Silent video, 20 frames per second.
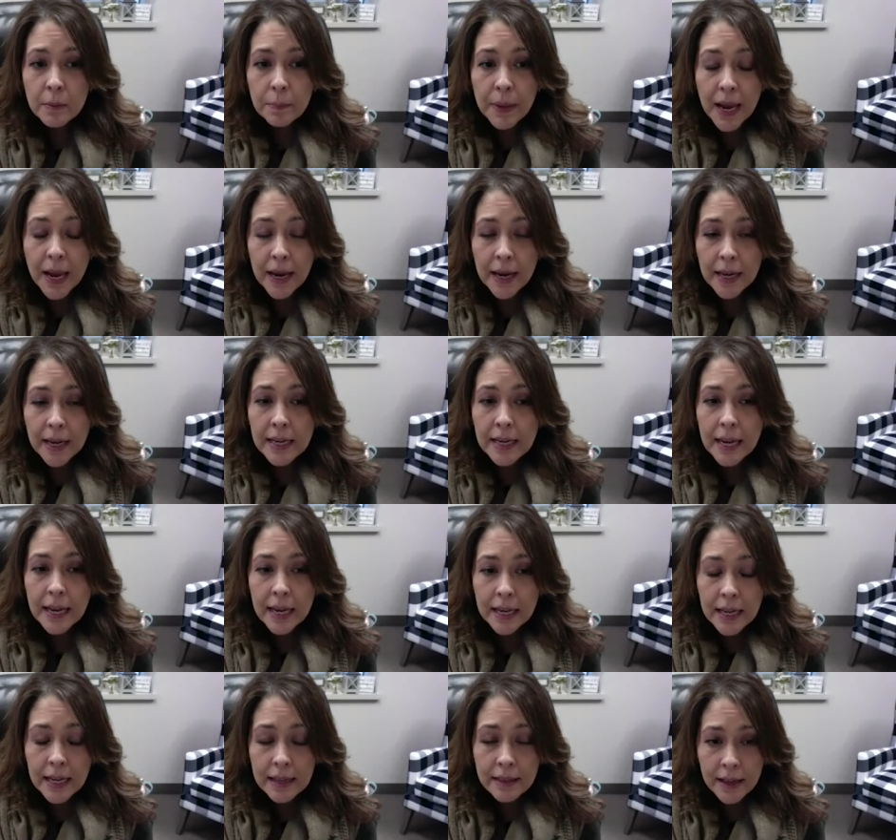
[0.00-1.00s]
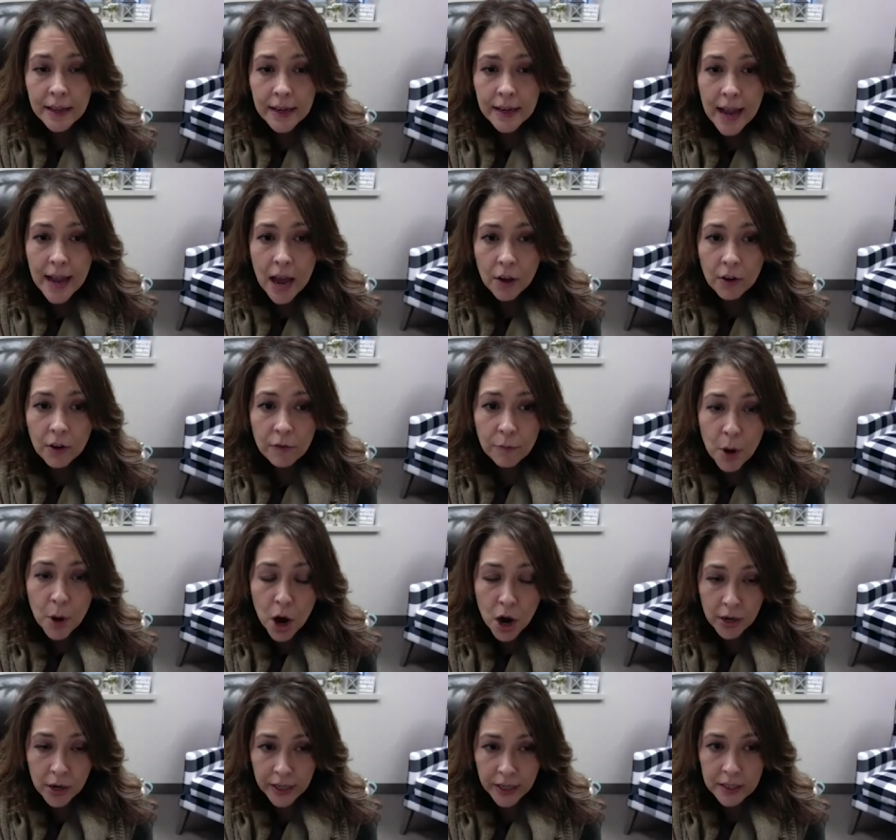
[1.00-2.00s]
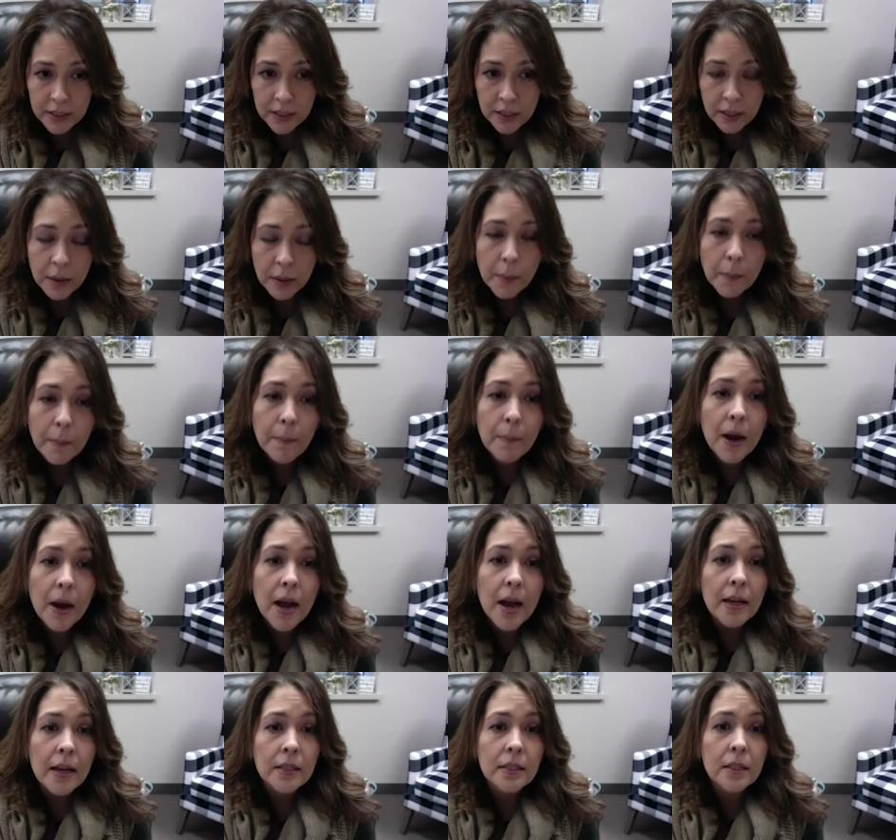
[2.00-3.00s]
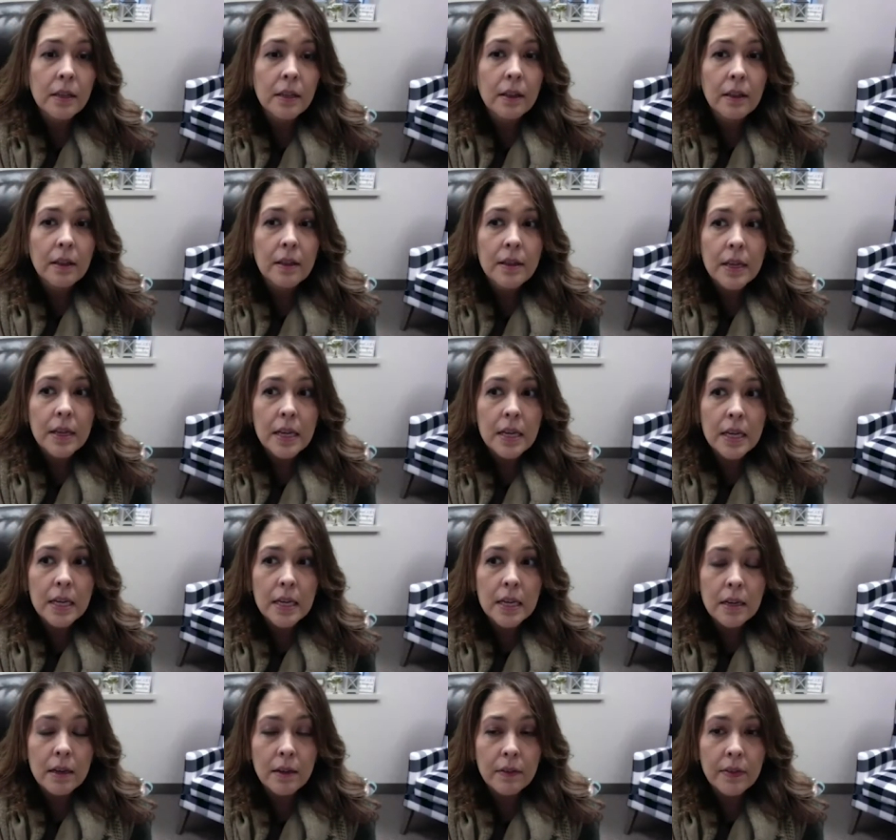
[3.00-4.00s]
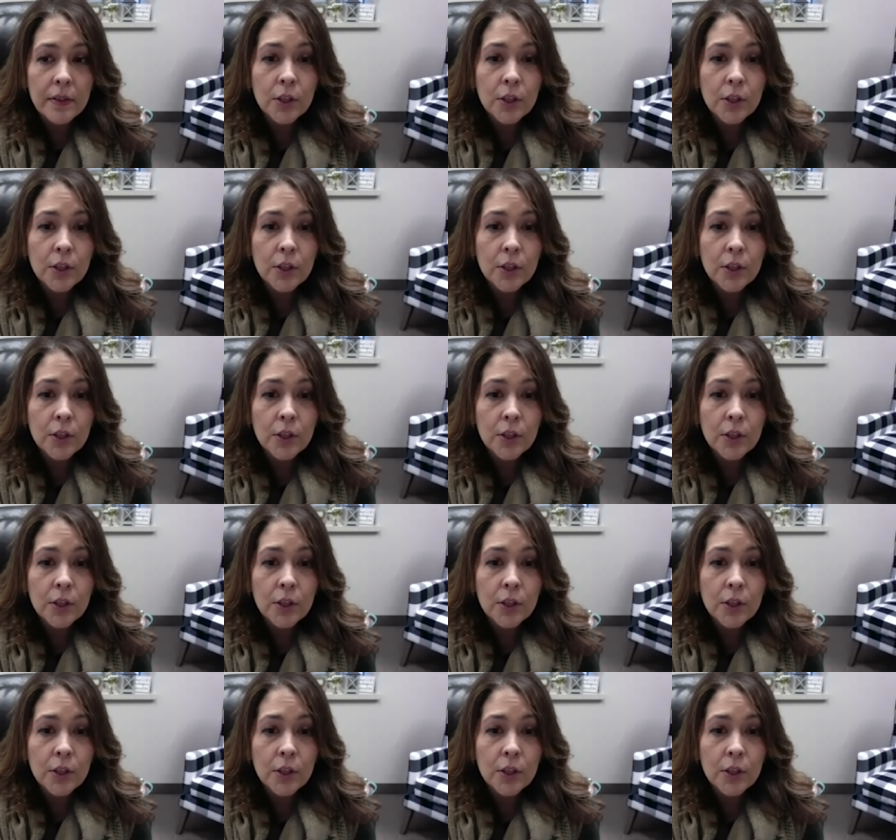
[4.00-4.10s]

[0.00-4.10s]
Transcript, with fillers: paying anything out of pocket, but the,